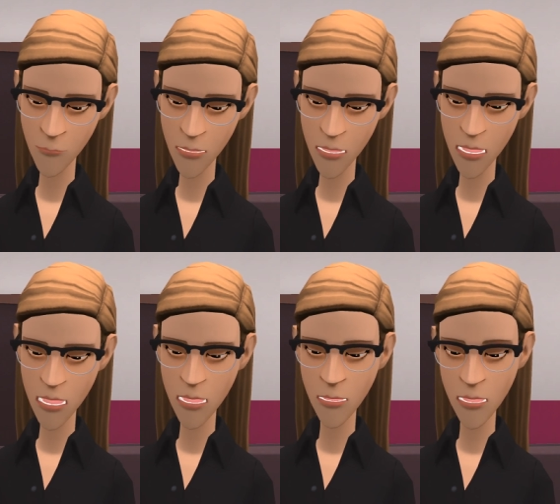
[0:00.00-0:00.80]
and
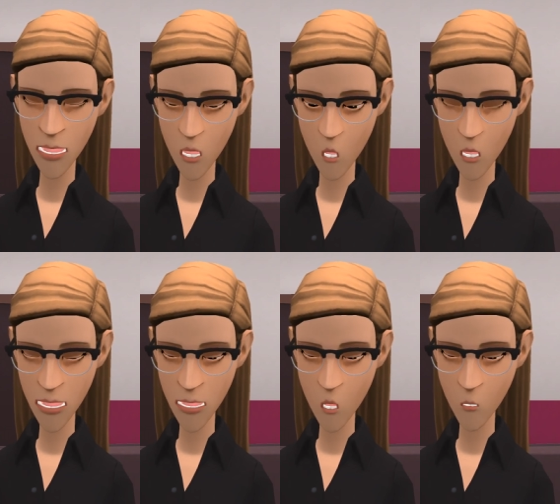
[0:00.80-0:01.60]
then write down
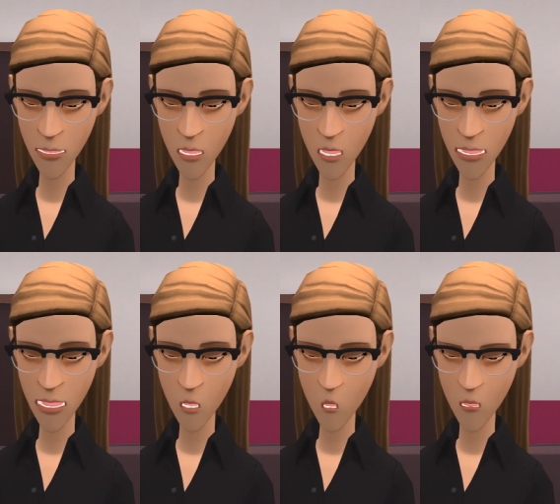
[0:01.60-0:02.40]
what you'll say when
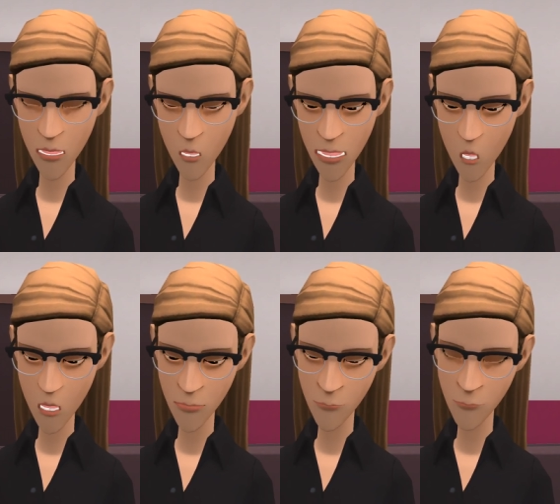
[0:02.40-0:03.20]
it's offered to you.